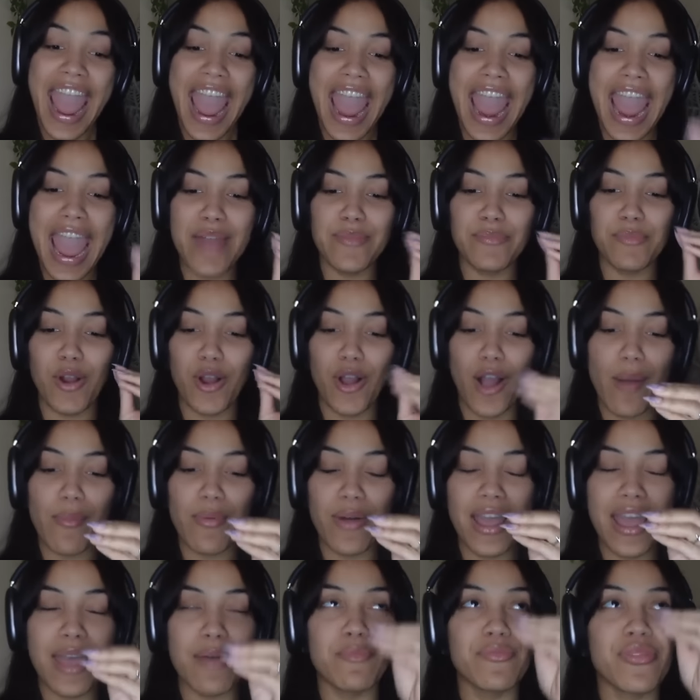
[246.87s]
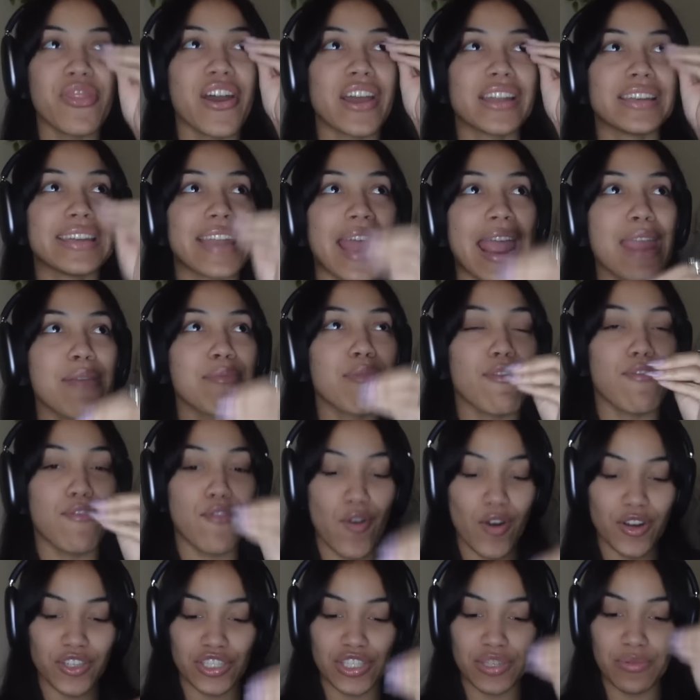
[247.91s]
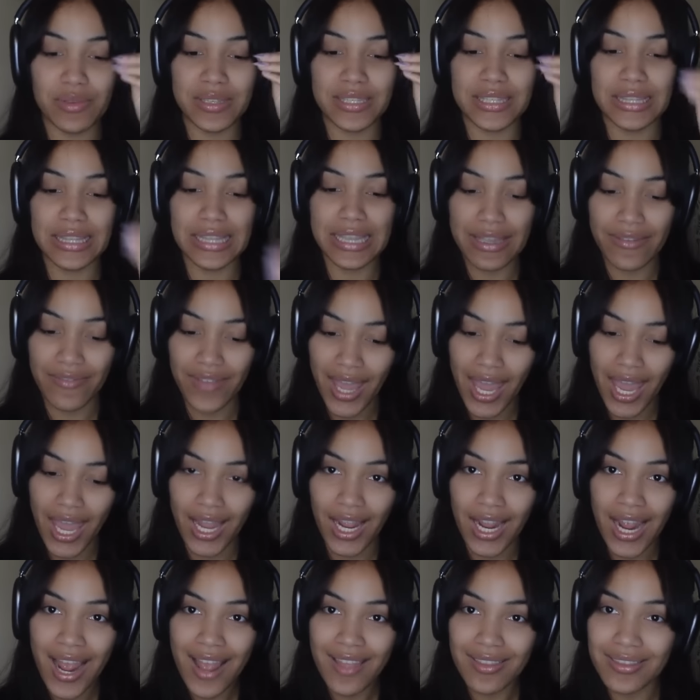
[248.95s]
And broke up with him the day before she was leaving?